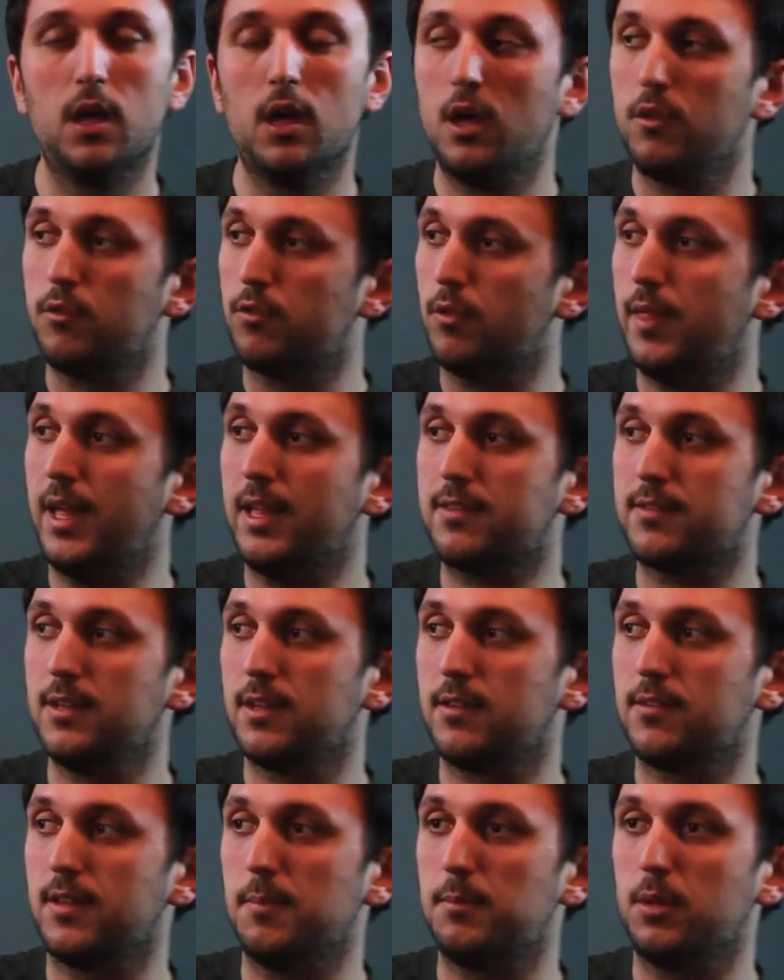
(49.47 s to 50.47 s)
So that's an
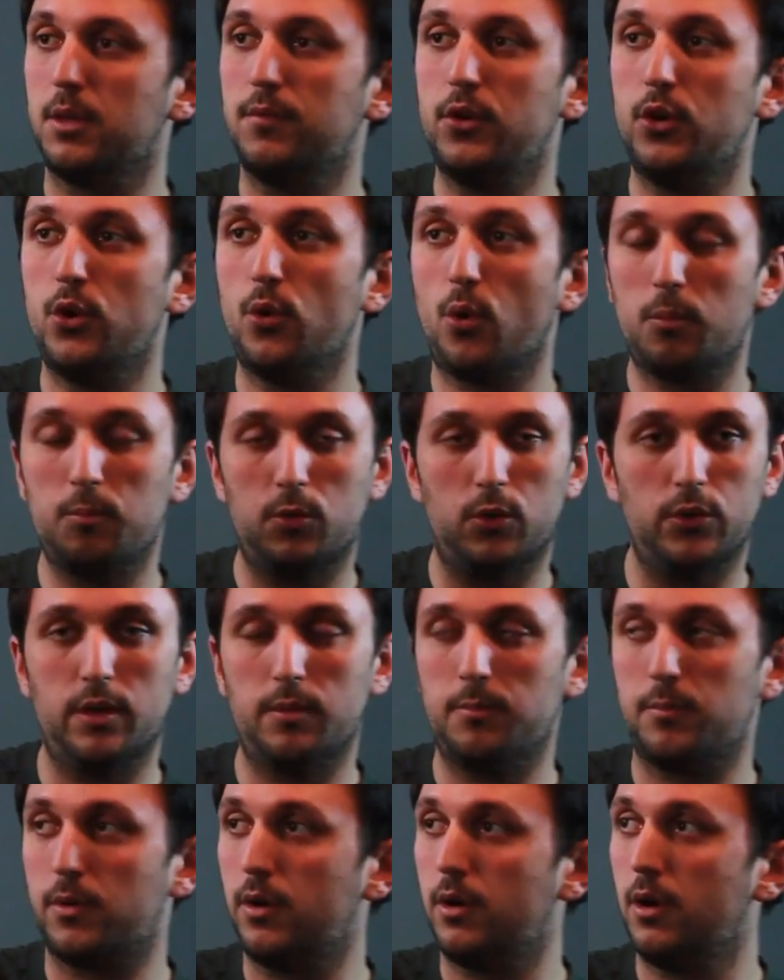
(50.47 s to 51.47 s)
example of a normal
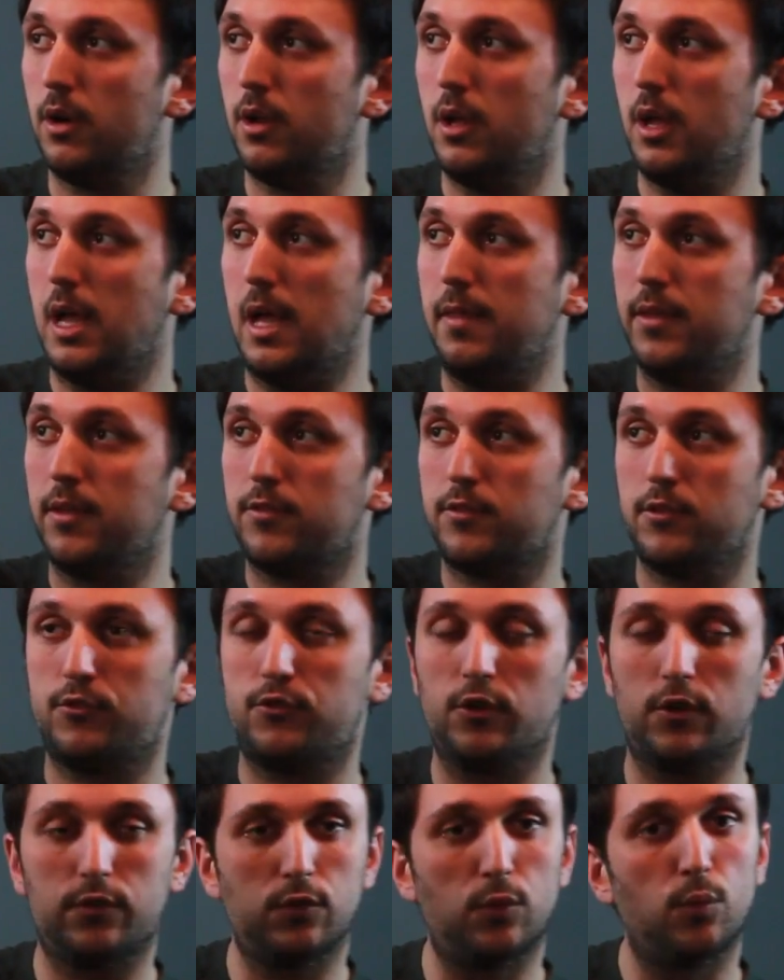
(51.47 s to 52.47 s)
number, and this is
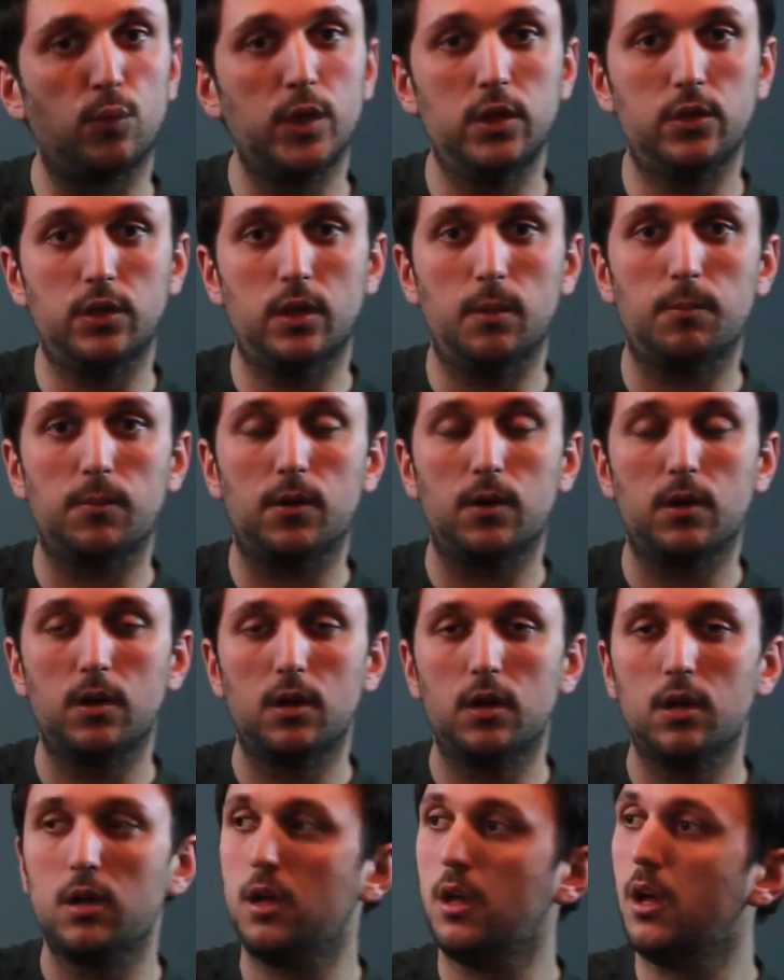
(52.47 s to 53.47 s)
just a real number.
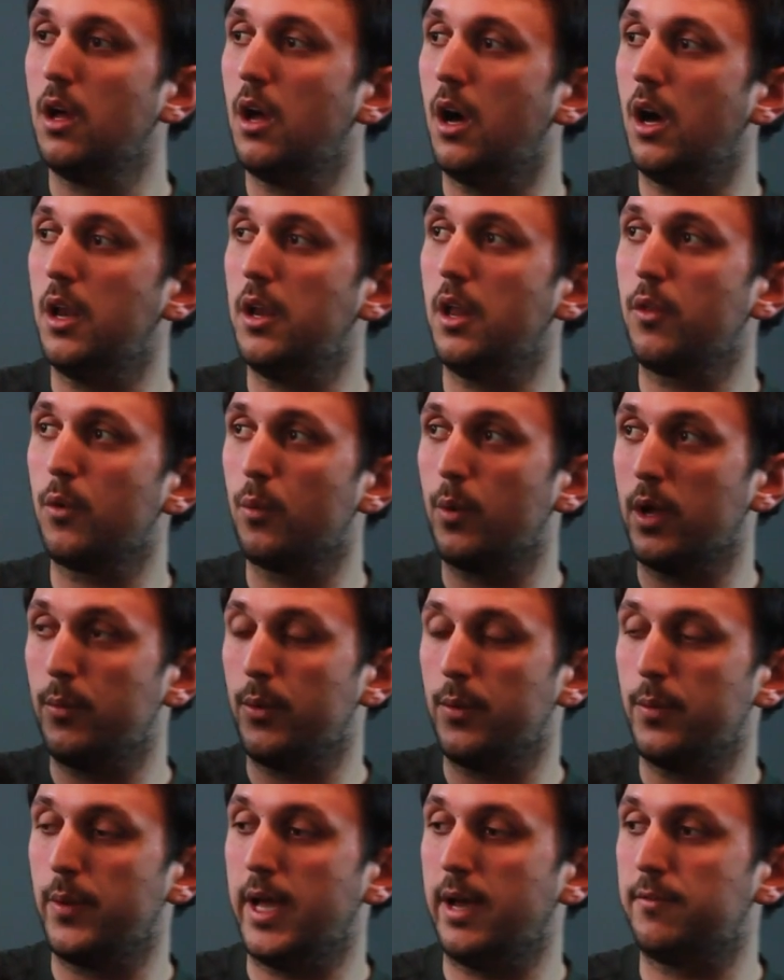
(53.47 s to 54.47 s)
Another way we
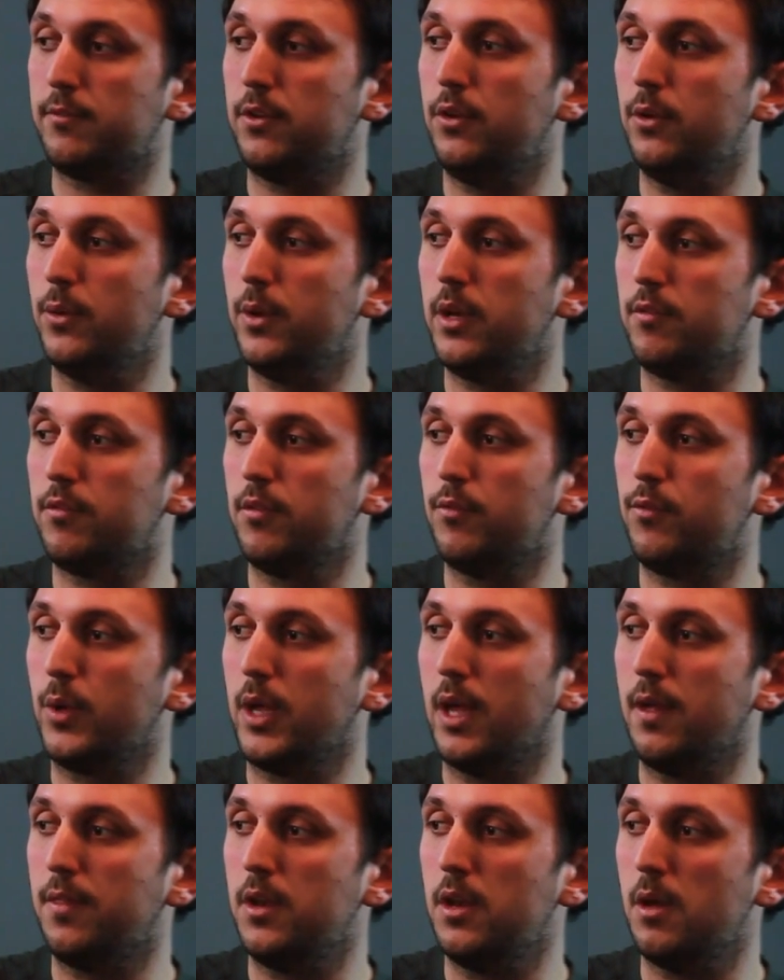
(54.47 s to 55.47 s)
would have to do it is if we
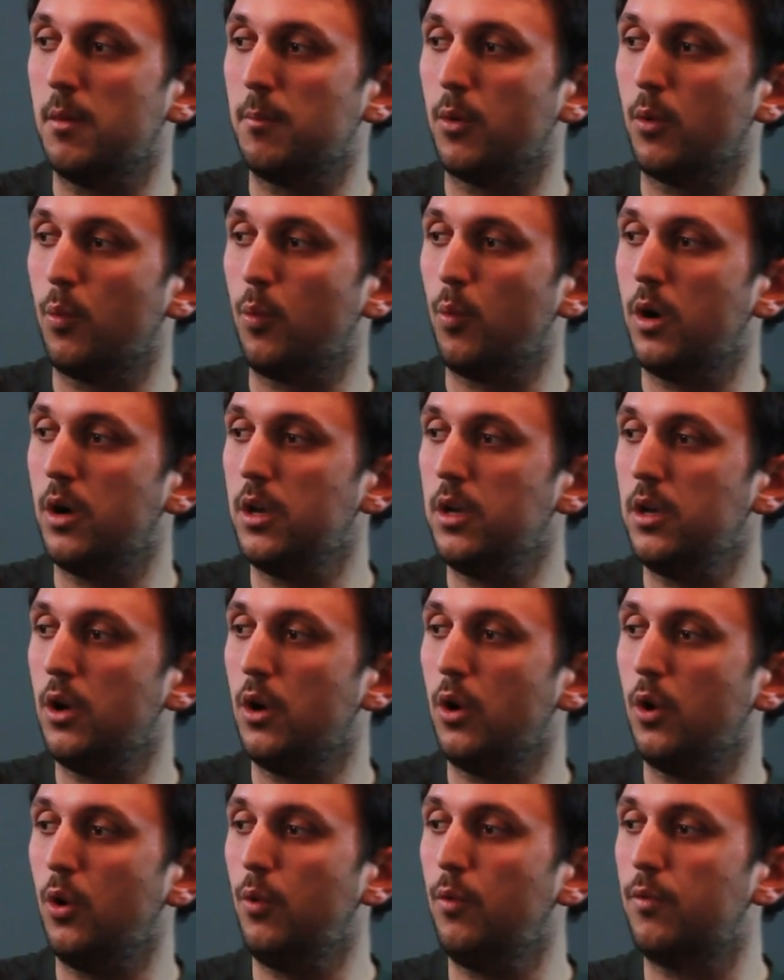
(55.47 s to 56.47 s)
had the number
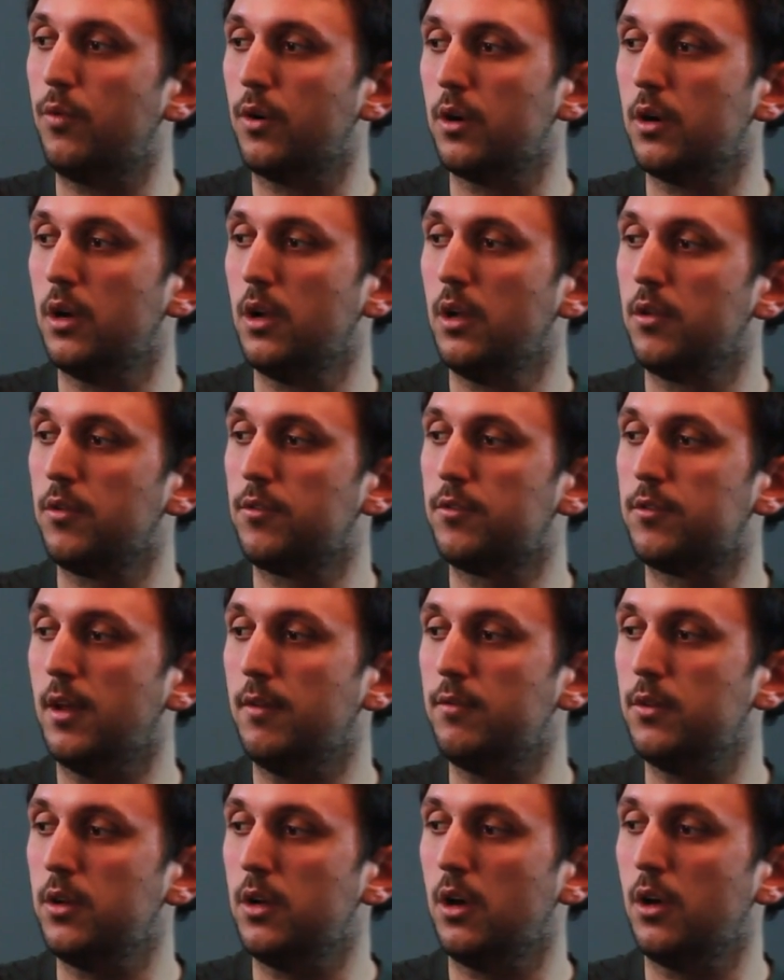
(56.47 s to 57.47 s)

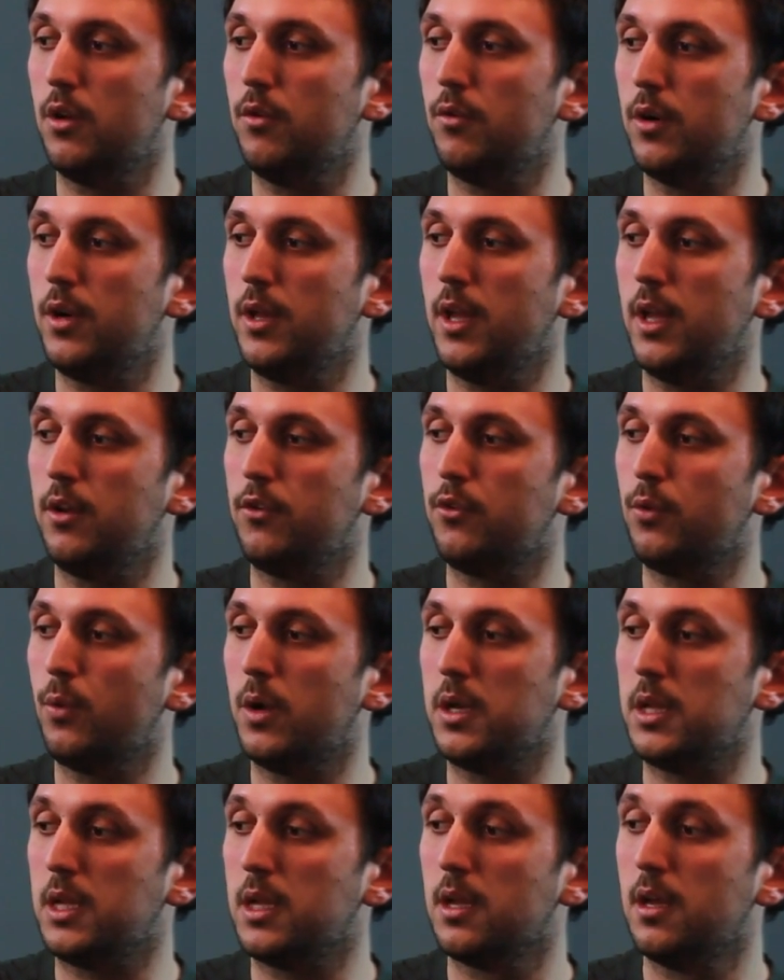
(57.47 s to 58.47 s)

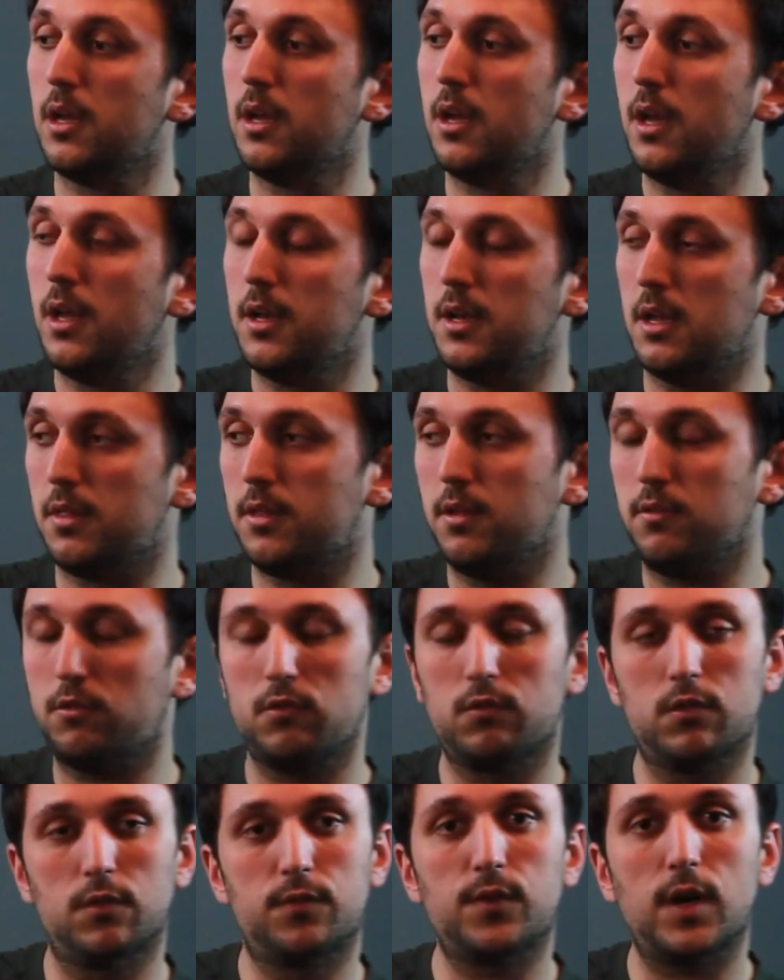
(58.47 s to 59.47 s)
1/720. Now this
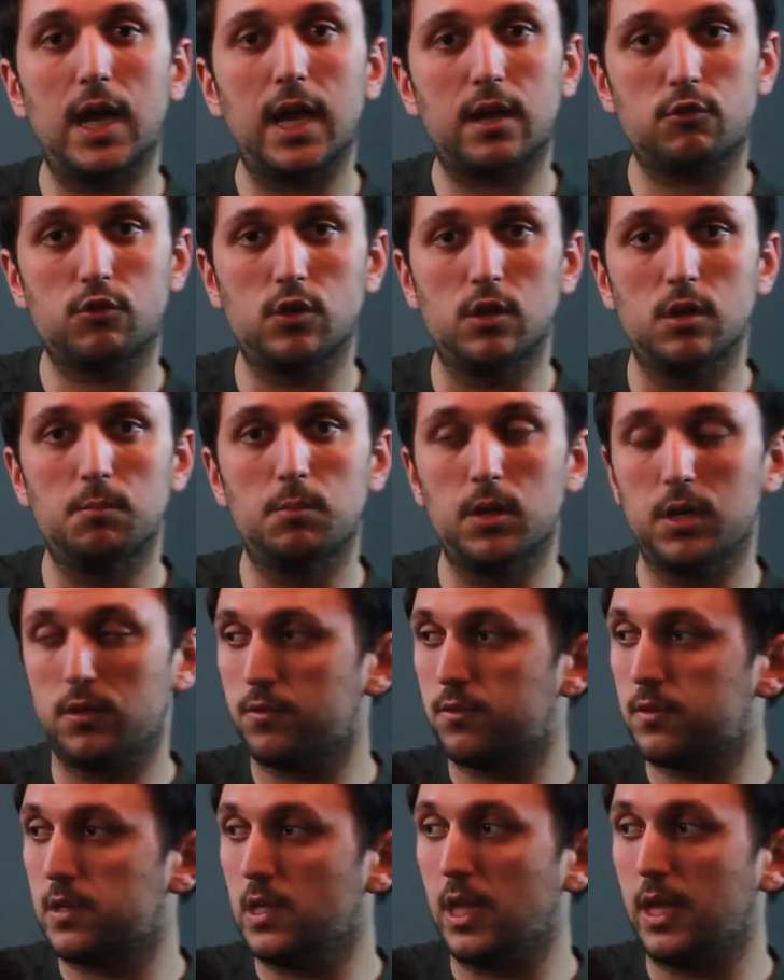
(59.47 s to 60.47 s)
is a fraction, but it's
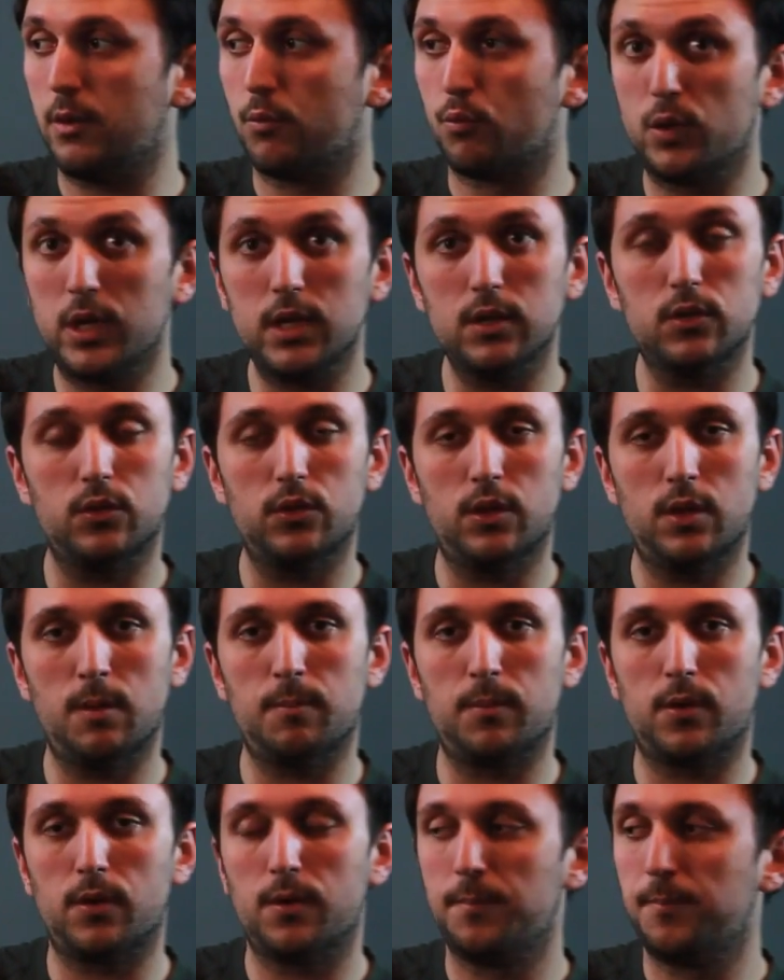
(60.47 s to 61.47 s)
still a real number.